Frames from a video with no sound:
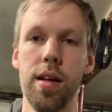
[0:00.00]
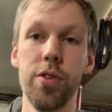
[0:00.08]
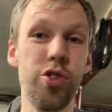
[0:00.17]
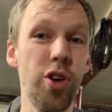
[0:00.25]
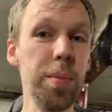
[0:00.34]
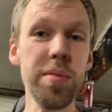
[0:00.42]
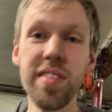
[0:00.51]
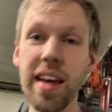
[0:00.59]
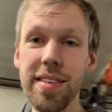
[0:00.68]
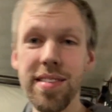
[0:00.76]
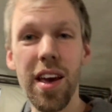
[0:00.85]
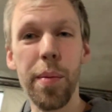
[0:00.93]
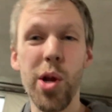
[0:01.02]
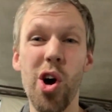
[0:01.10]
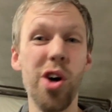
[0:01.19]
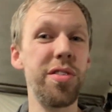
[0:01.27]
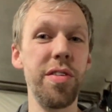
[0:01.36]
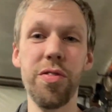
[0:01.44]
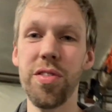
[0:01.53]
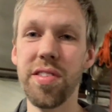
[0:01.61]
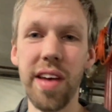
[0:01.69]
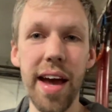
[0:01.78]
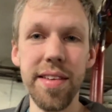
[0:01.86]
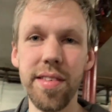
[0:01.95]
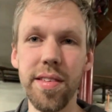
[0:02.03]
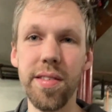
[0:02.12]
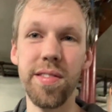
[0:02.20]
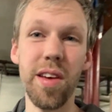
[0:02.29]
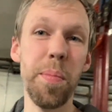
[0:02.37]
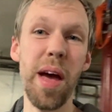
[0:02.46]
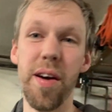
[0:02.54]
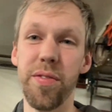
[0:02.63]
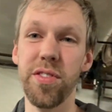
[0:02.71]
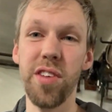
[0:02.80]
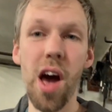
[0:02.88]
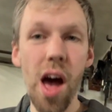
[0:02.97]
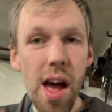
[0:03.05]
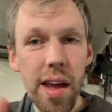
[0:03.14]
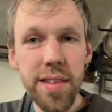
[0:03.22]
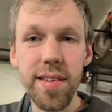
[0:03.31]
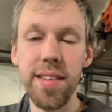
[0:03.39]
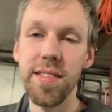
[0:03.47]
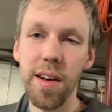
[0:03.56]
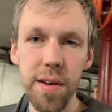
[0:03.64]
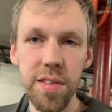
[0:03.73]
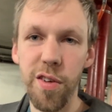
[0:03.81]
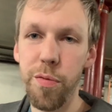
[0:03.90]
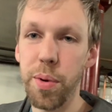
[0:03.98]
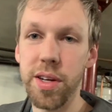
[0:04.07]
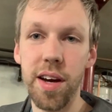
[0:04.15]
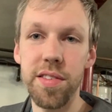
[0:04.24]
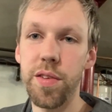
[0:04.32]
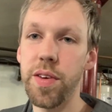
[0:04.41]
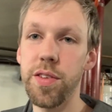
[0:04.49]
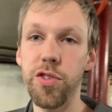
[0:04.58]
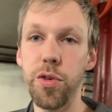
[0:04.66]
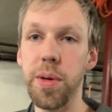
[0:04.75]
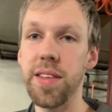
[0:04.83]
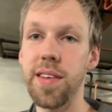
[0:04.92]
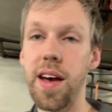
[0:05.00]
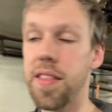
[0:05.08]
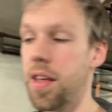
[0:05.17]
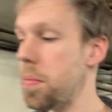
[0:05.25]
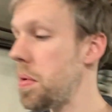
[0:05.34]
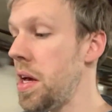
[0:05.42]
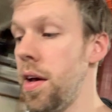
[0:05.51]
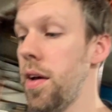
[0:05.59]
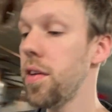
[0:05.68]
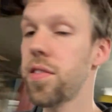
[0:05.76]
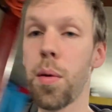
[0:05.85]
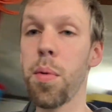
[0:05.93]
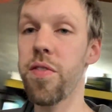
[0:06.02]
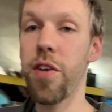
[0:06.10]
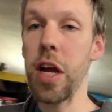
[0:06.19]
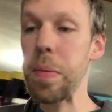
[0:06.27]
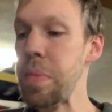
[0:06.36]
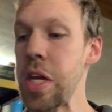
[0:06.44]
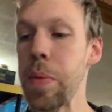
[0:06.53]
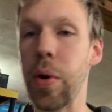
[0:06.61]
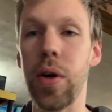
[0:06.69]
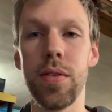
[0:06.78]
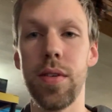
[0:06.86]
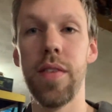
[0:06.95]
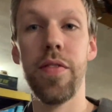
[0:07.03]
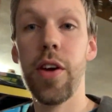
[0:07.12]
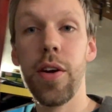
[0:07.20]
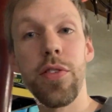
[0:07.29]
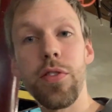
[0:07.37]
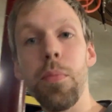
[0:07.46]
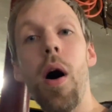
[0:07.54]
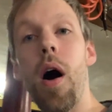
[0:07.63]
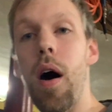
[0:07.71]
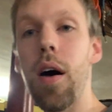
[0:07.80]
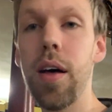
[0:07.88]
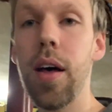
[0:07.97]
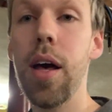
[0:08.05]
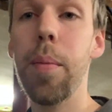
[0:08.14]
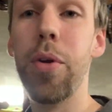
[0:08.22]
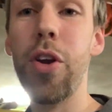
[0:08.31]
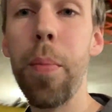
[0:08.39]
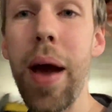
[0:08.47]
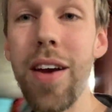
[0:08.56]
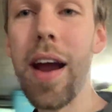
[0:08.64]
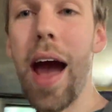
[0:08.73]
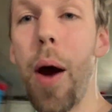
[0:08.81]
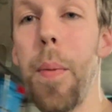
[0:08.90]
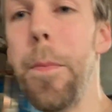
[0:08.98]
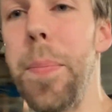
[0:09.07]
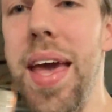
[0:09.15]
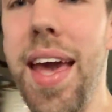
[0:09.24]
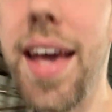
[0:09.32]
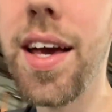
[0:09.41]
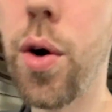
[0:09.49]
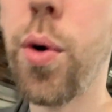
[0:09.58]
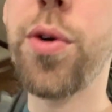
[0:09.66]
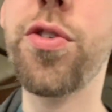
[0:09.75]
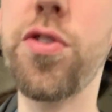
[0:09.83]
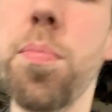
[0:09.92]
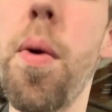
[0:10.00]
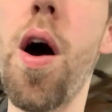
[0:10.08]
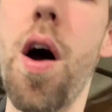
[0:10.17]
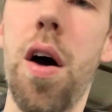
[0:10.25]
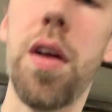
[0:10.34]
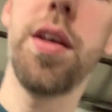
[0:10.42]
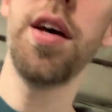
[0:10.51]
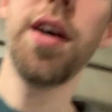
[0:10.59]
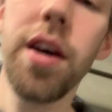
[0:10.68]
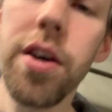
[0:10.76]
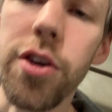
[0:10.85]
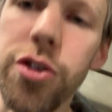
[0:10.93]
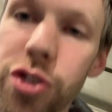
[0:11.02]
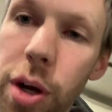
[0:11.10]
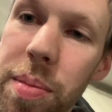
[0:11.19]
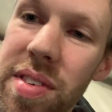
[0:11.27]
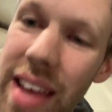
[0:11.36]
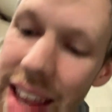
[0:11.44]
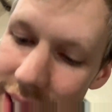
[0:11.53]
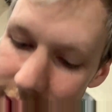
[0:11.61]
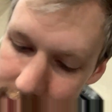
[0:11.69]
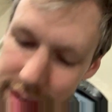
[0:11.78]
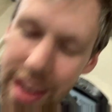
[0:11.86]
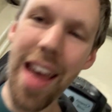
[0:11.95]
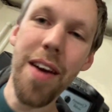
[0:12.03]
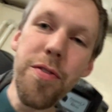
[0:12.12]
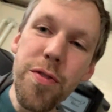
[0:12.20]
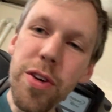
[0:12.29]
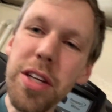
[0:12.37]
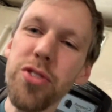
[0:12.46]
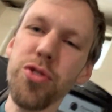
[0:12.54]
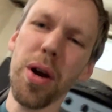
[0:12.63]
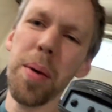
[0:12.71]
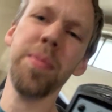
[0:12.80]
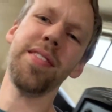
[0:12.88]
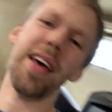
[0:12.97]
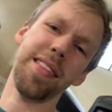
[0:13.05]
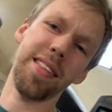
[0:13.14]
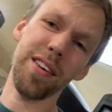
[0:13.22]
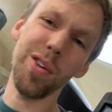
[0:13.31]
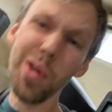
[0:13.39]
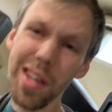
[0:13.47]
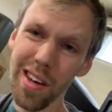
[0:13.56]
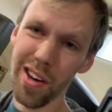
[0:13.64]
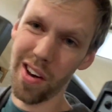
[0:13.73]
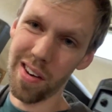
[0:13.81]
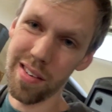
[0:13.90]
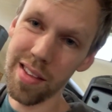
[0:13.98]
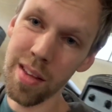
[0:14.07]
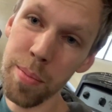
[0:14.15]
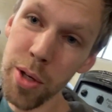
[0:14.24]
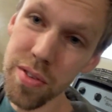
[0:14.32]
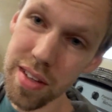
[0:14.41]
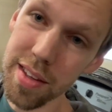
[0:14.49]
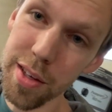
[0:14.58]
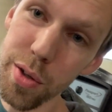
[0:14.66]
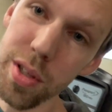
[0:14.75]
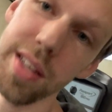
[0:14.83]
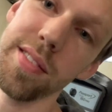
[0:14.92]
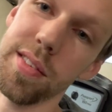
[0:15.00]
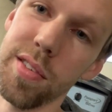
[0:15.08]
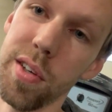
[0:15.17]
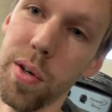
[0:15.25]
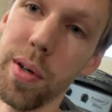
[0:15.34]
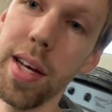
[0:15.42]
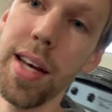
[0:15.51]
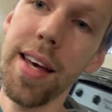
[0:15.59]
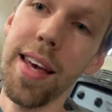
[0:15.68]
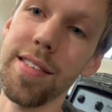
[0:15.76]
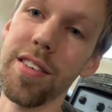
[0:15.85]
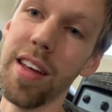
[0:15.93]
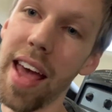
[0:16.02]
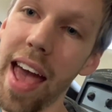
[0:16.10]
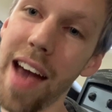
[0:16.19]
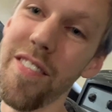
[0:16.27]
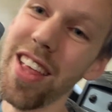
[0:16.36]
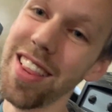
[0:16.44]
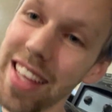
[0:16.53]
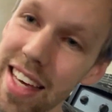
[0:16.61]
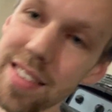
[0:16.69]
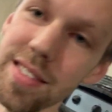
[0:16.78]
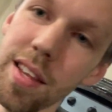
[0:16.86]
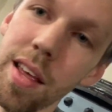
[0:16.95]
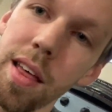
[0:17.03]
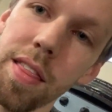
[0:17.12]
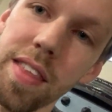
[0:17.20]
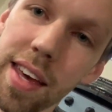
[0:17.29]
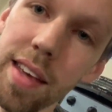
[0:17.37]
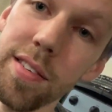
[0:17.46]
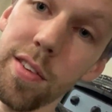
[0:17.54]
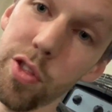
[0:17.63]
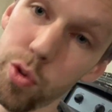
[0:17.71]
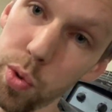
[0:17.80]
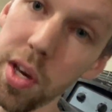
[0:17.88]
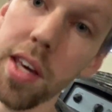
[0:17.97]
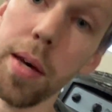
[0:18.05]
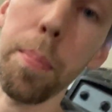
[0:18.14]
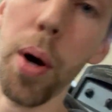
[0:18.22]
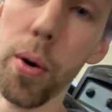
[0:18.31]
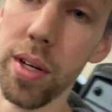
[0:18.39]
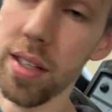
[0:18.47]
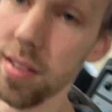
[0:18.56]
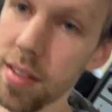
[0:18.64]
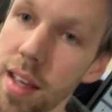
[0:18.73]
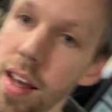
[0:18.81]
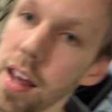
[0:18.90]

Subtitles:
Drum sets come in all different sizes. Some have tons and tons of percussive instruments on them. Some are very minimal and very small. But no matter how big or small your drum set is, every drum set that you hear in the music that you listen to is going to have at least these three components.